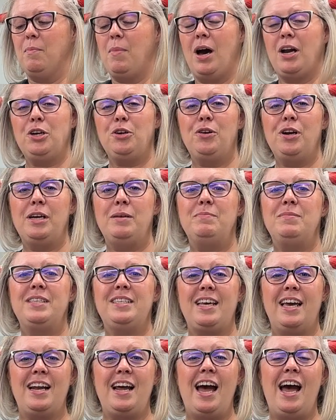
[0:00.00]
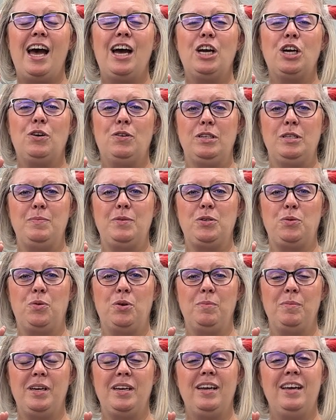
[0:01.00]
monogram Santa hat Christmas
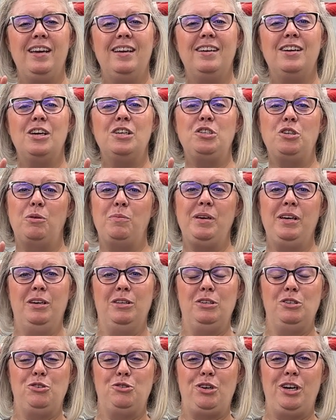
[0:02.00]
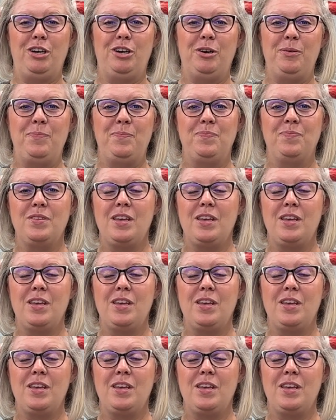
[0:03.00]
ornament in Adobe Illustrator.